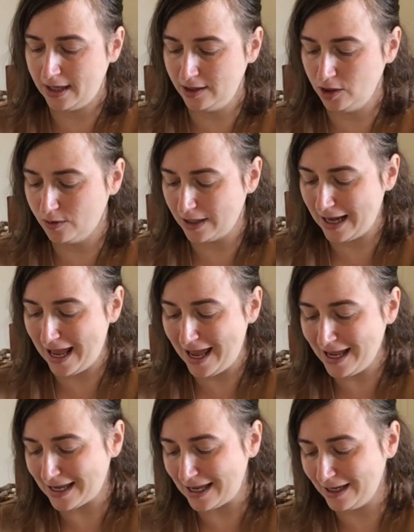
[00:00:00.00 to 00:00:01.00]
and you can
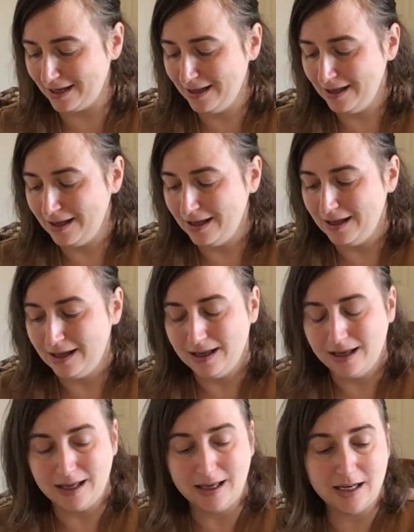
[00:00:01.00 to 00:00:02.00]
hang it
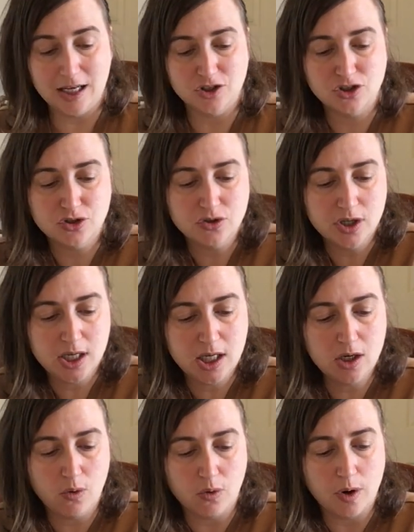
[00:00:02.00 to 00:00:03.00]
in a
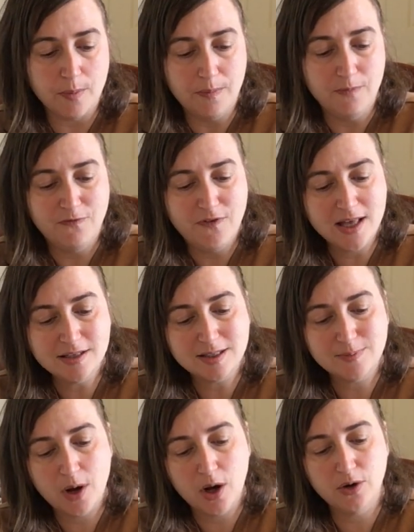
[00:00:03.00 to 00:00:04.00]
tree or a
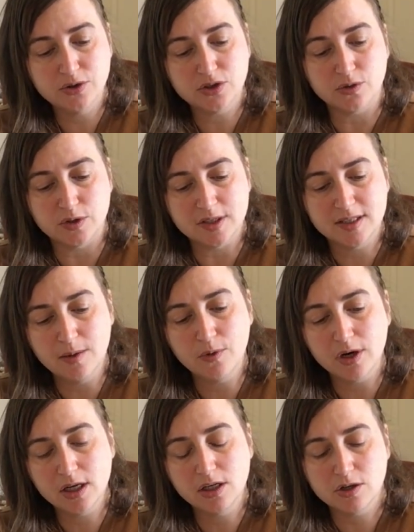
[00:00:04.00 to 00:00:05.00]
fence post or
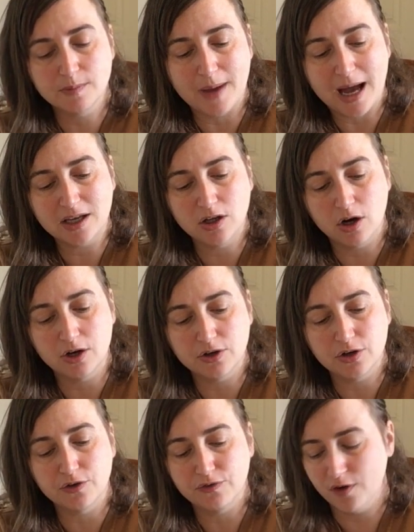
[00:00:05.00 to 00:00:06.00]
somewhere in your backyard or
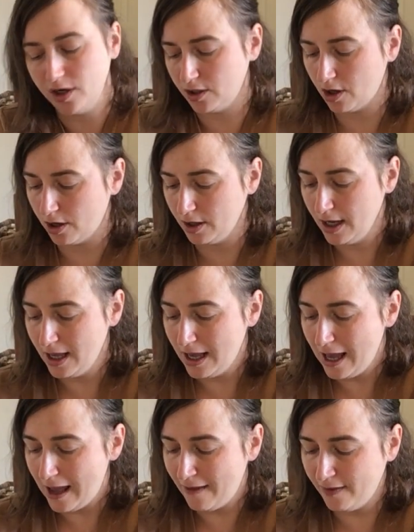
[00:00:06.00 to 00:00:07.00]
your front yard,
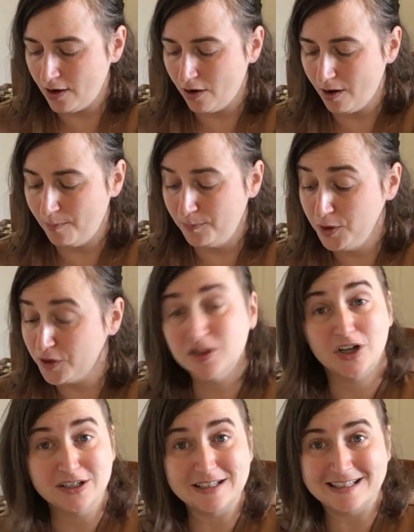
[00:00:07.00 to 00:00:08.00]
and then you'll
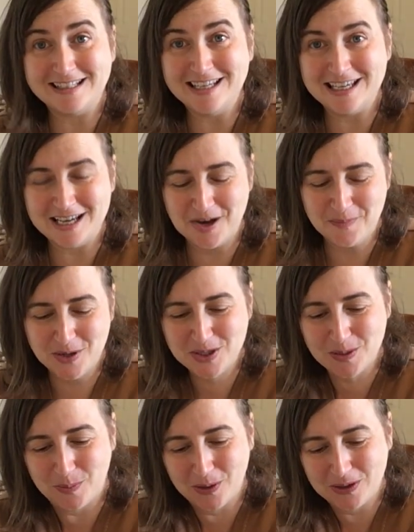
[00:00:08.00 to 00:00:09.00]
start to see a
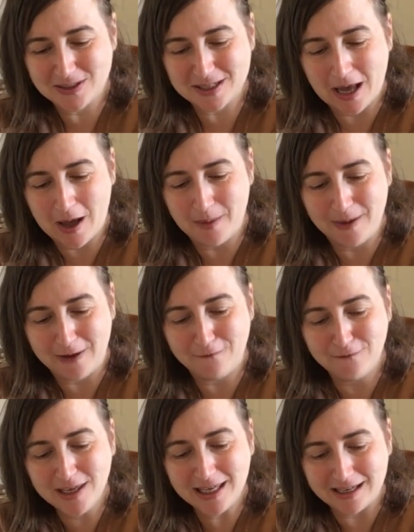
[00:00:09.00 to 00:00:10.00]
bunch of birds come and
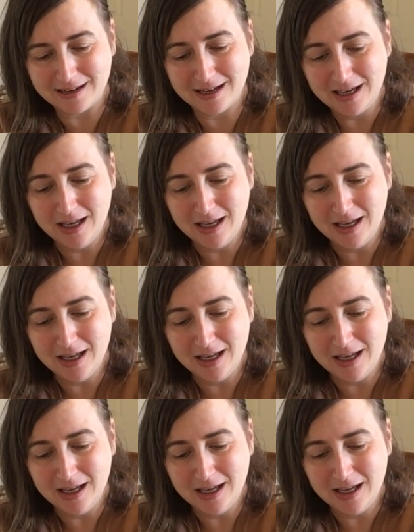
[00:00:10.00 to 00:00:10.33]
feed.